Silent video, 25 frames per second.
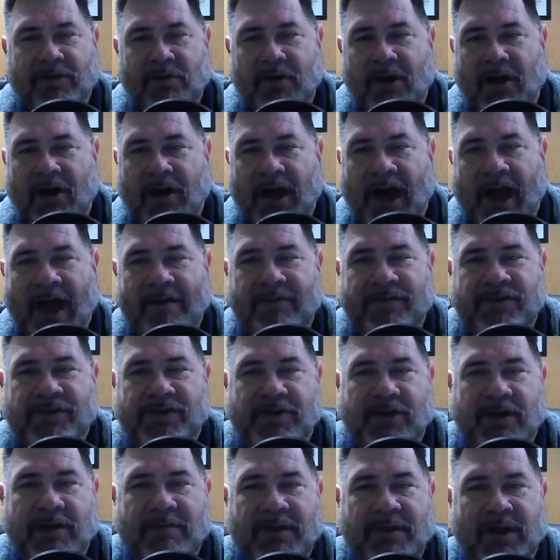through our live
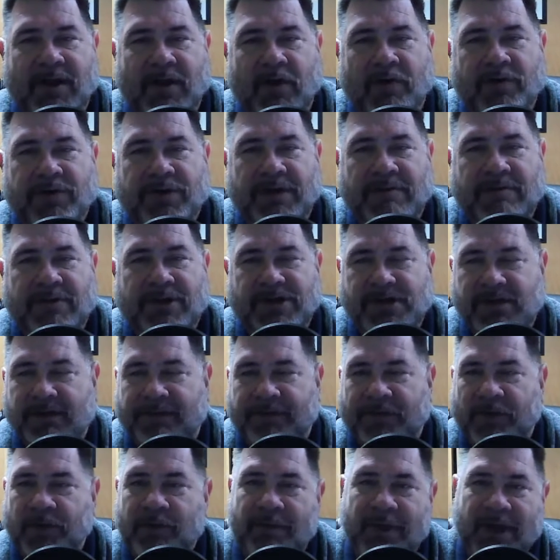stream that goes up just
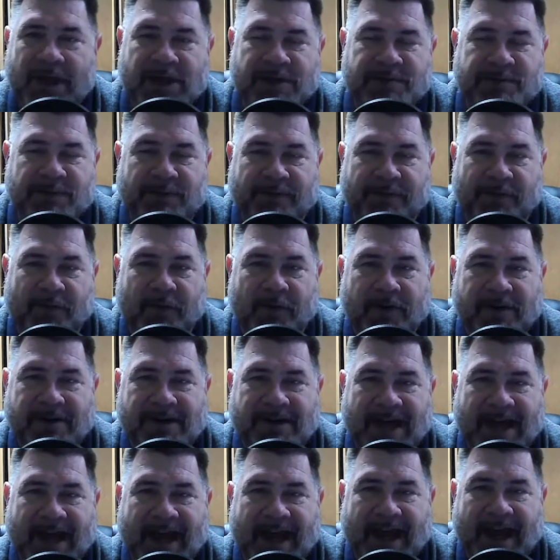a few minutes before
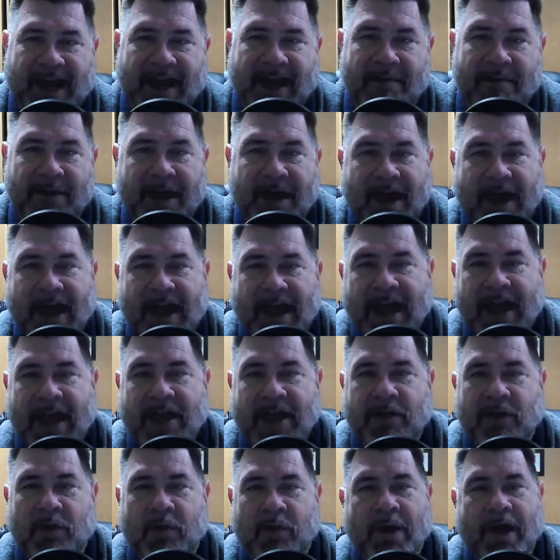10 a.m.
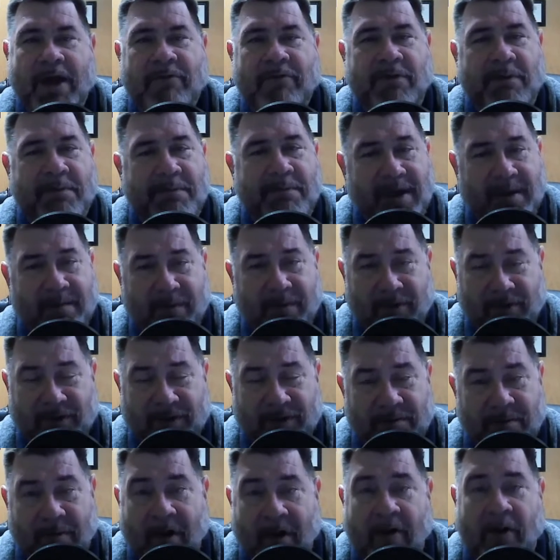Either way, remember,
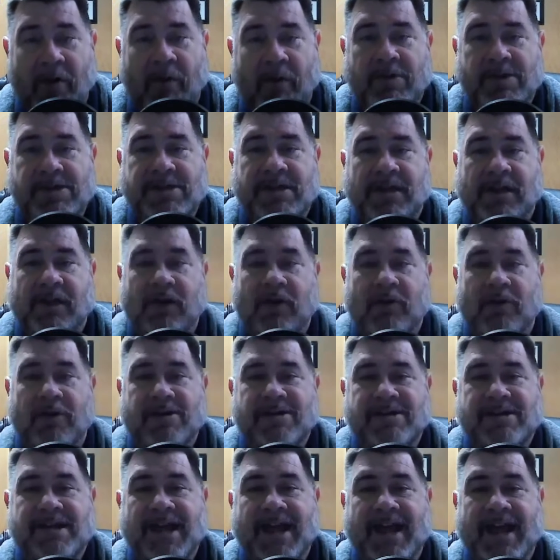tomorrow is the
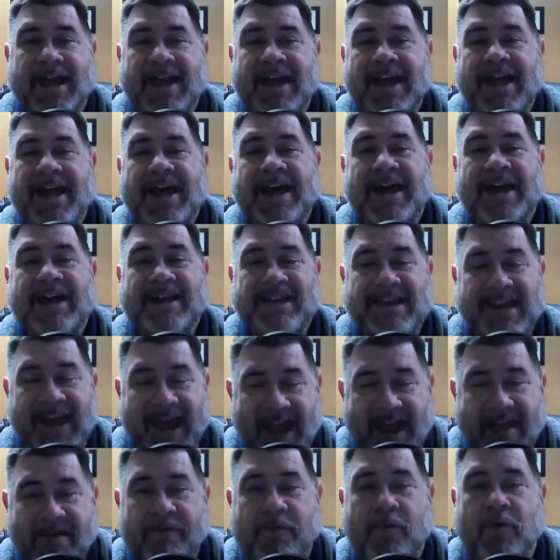Lord's Day, a
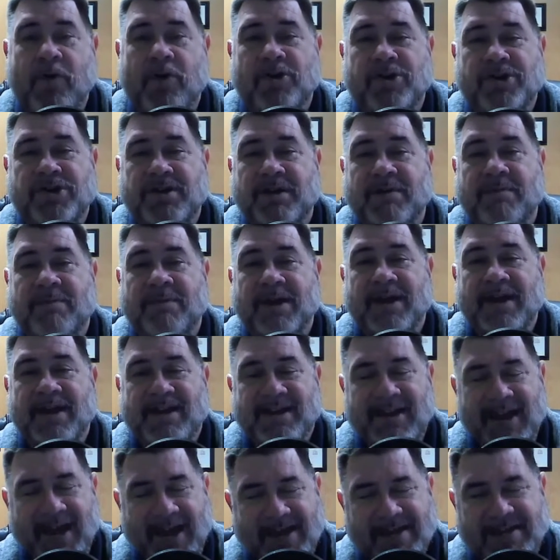day of worship.
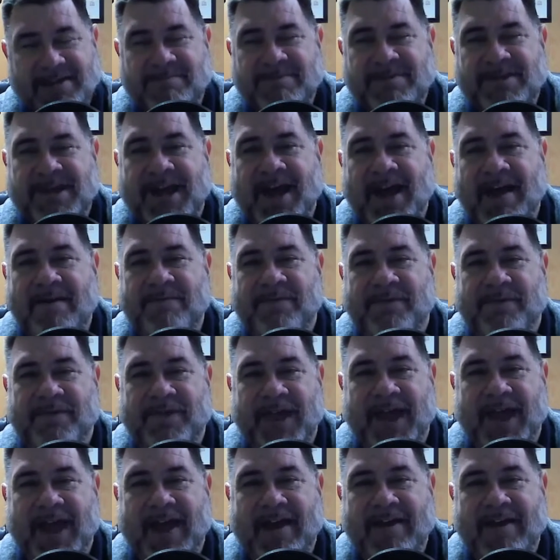Take some time for